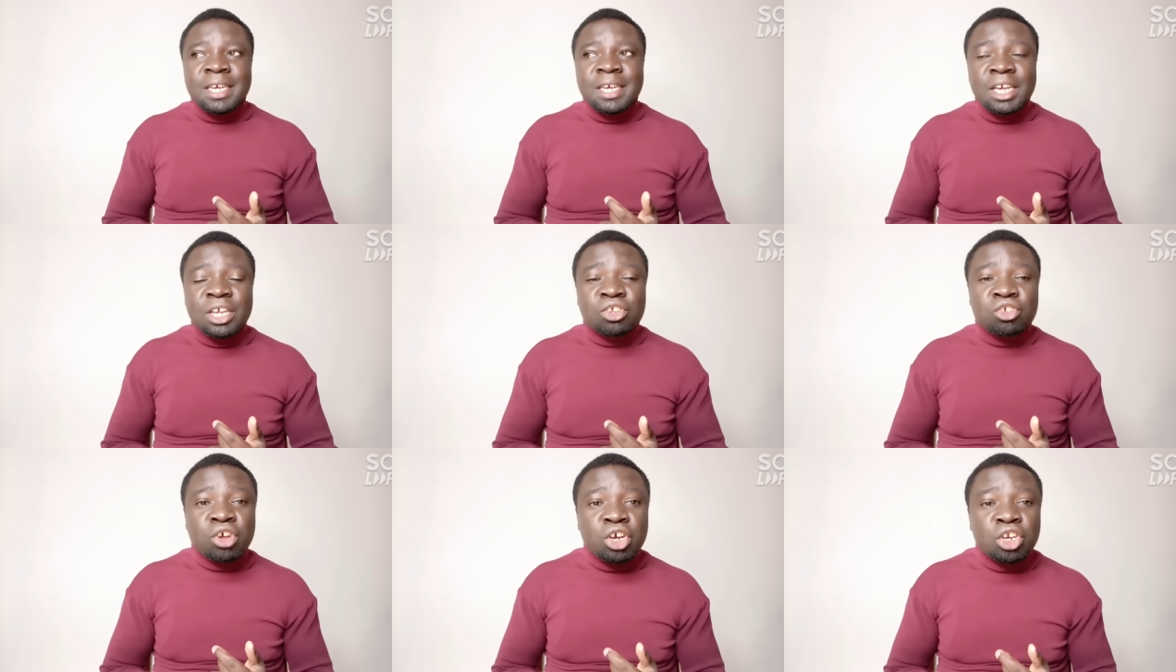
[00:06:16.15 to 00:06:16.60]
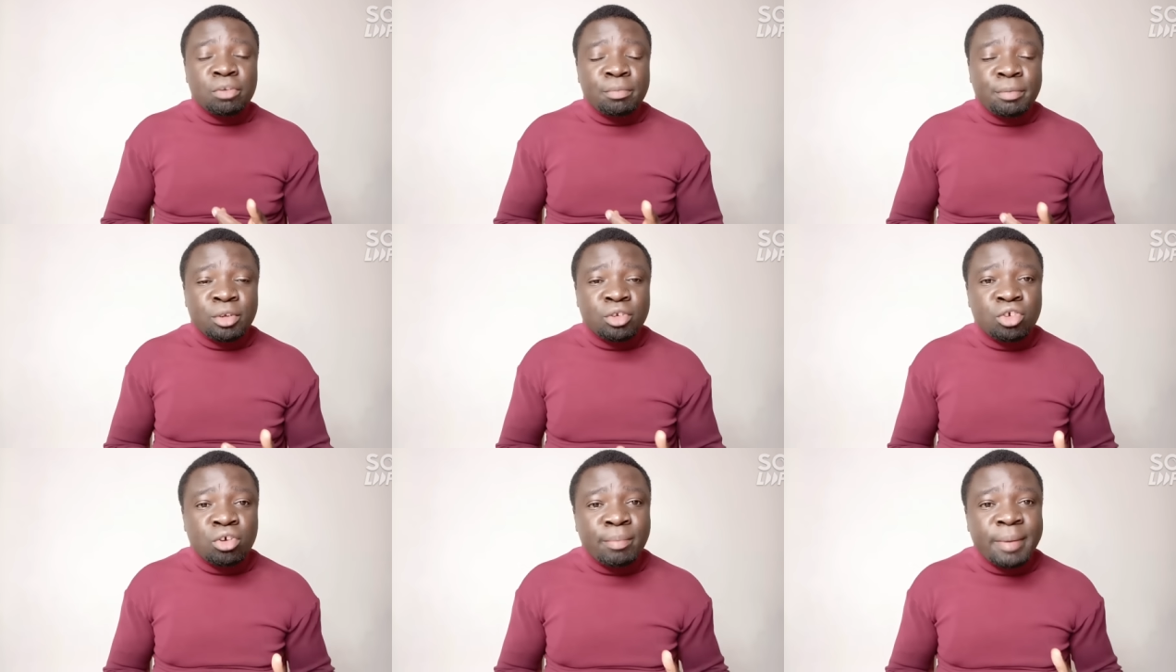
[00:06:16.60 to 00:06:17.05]
is going to be
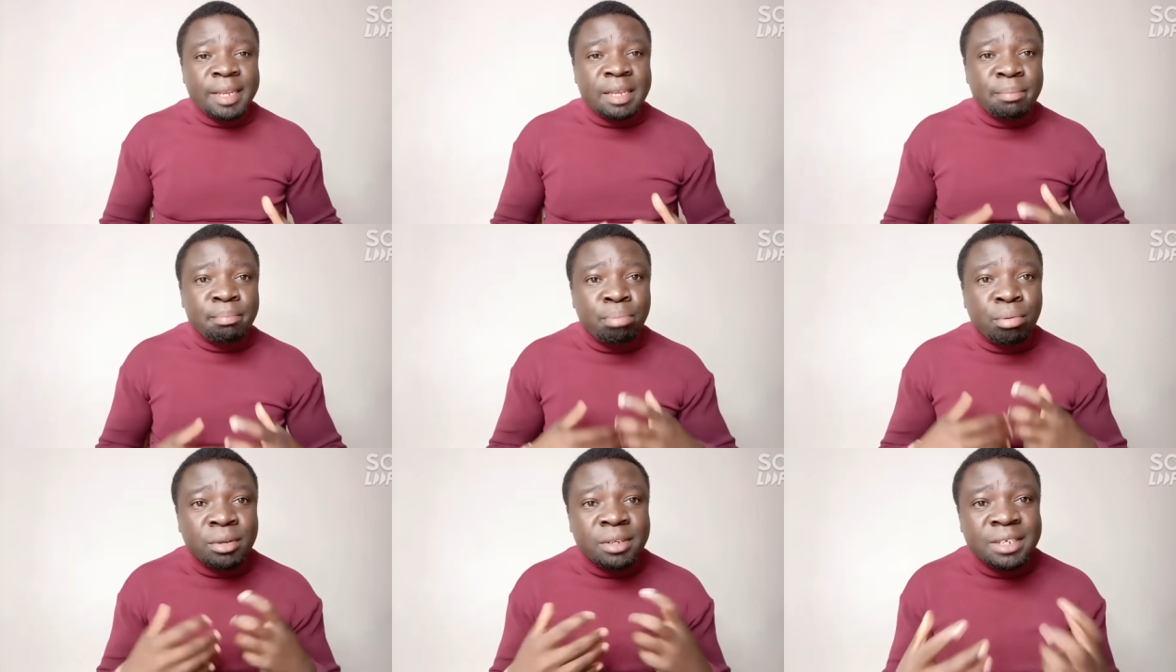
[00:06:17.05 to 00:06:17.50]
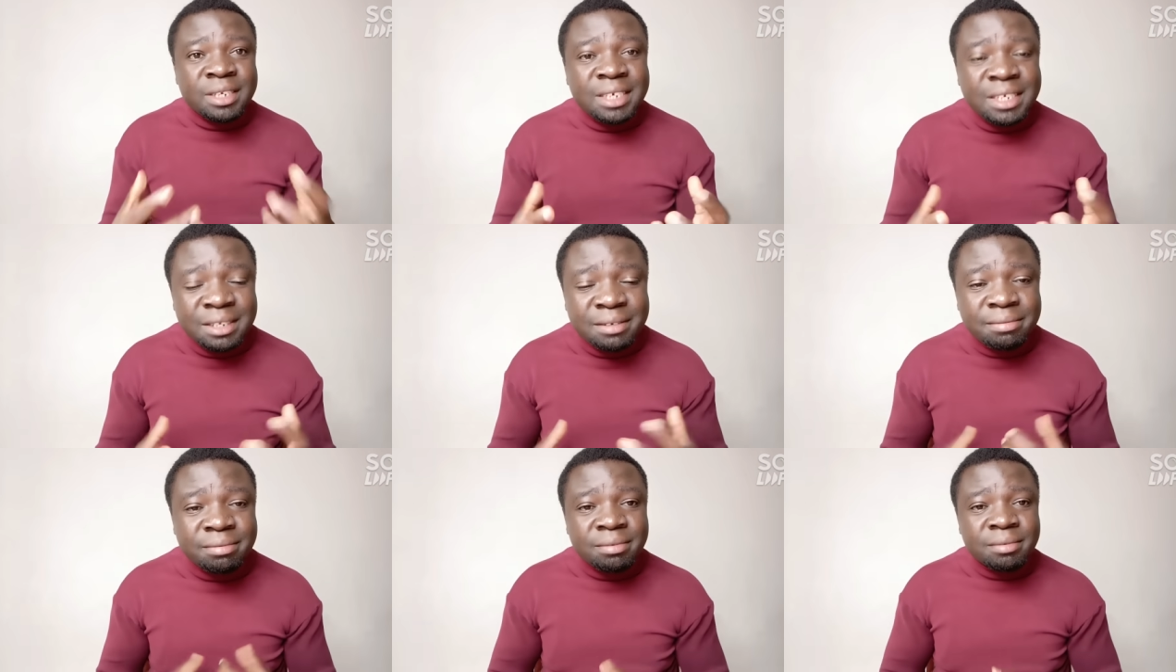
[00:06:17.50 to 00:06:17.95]
so much
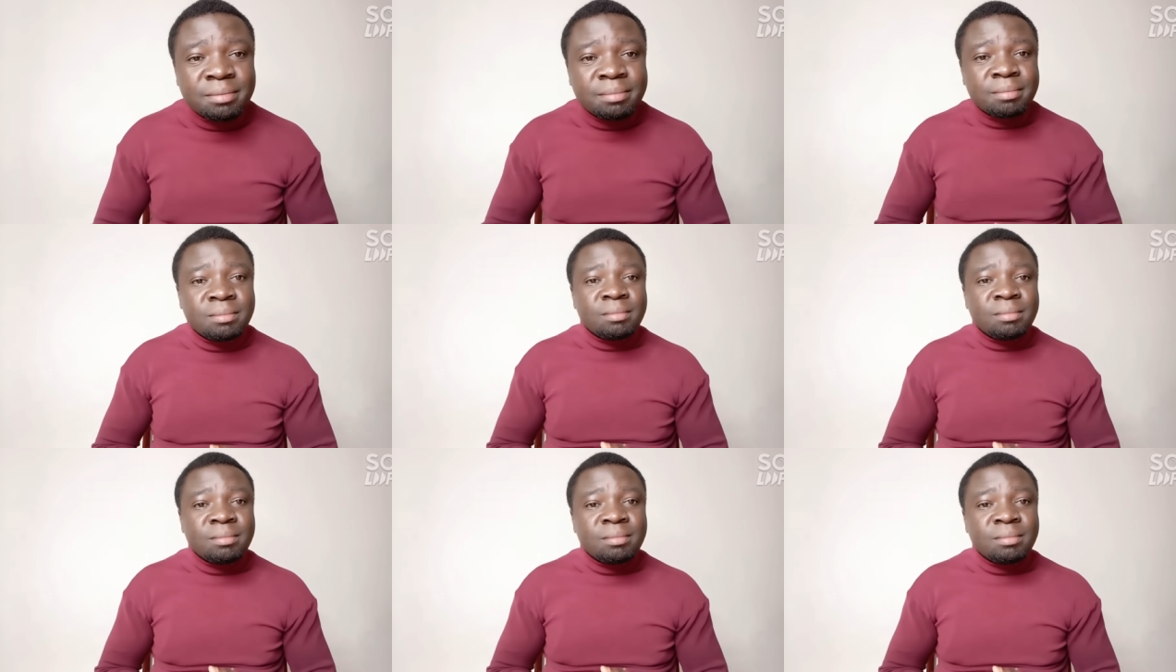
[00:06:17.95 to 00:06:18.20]
positive,